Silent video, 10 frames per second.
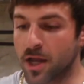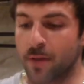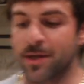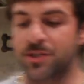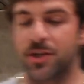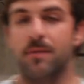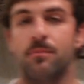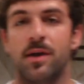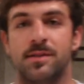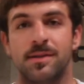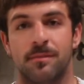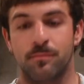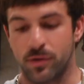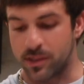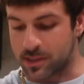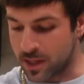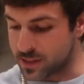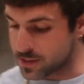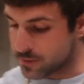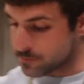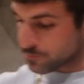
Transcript: I got my chicken breast pre-sliced.